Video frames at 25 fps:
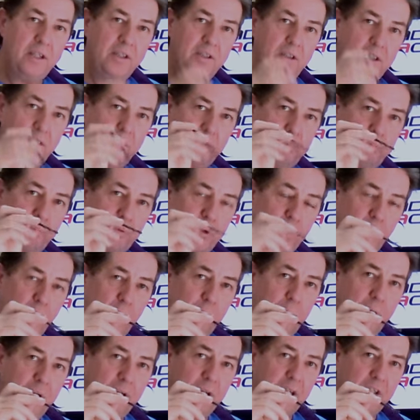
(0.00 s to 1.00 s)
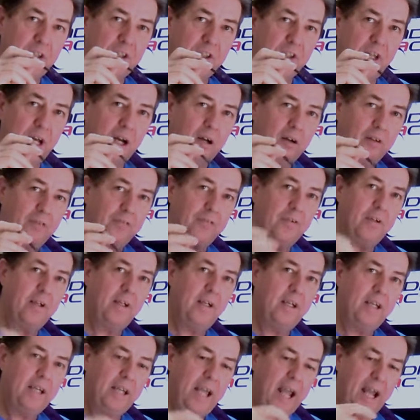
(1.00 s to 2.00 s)
is the drill bit itself
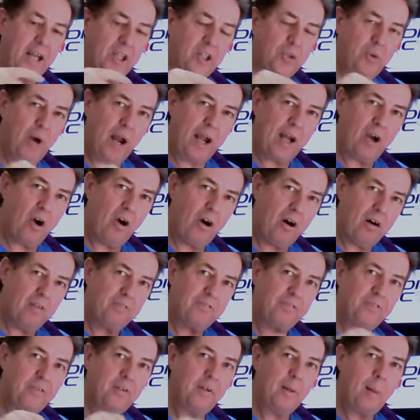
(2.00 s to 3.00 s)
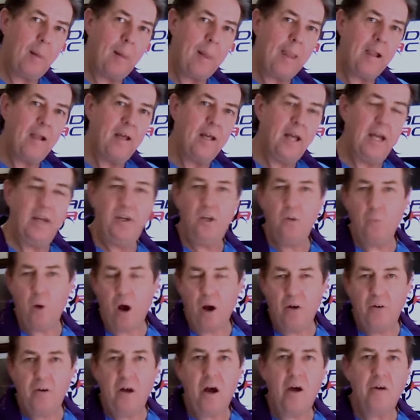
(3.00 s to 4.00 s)
can track off. And you
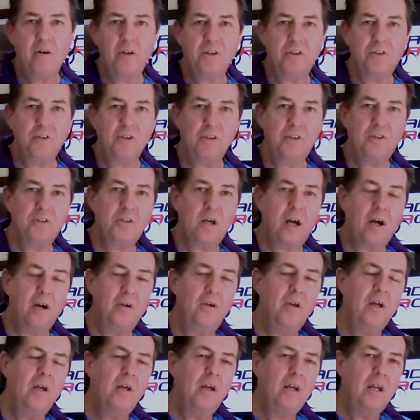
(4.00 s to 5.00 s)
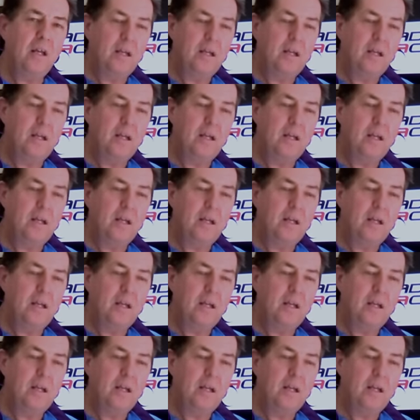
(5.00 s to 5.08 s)
won't notice this, so